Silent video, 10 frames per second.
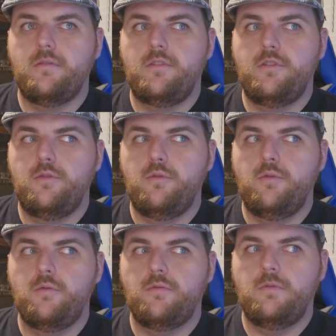
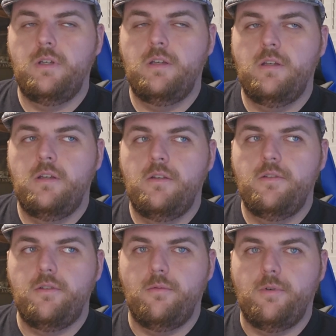2.
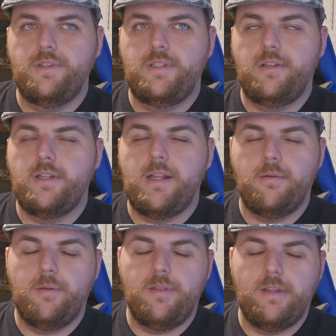So one senior knight I
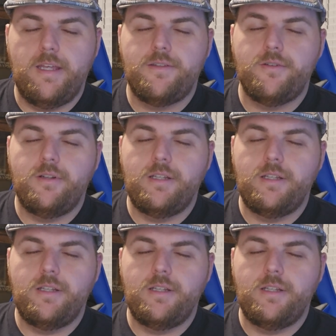went with the Lancer,